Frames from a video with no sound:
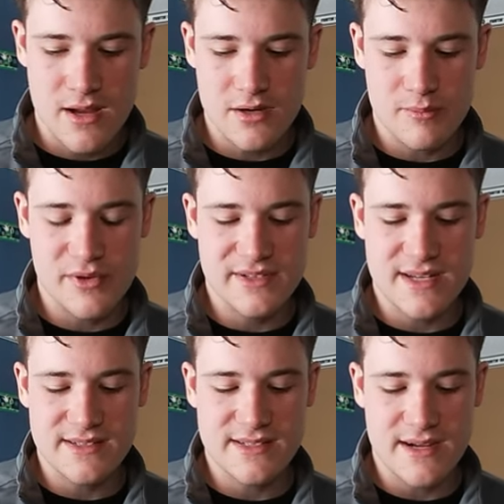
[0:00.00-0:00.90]
You're going to put this
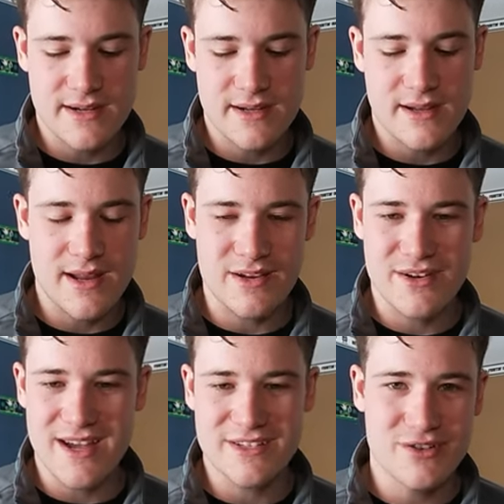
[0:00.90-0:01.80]
on second. And you
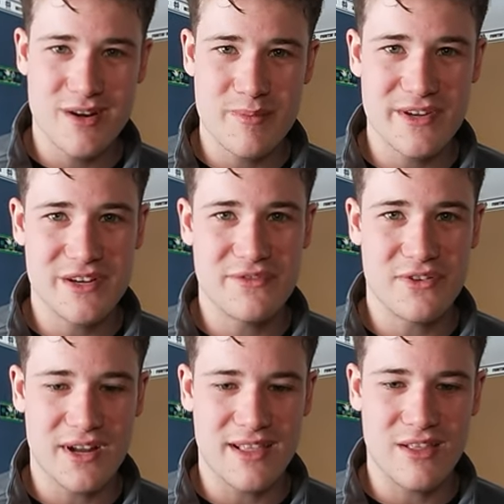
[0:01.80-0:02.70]
guys, you're going to be good
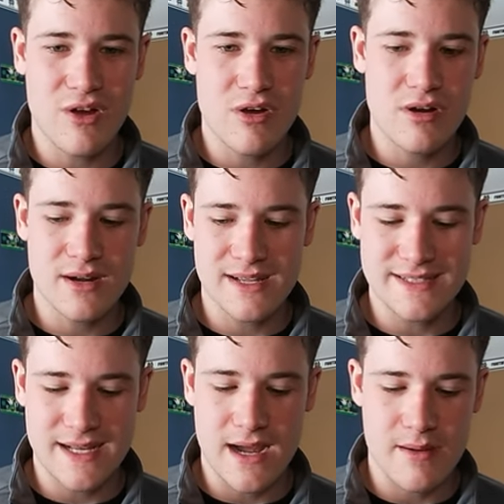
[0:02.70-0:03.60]
for a long
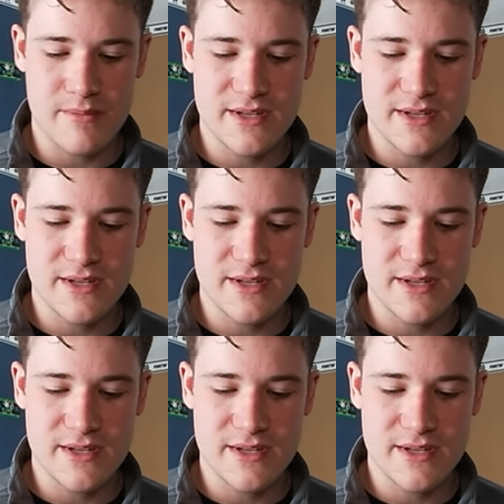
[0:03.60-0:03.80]
time.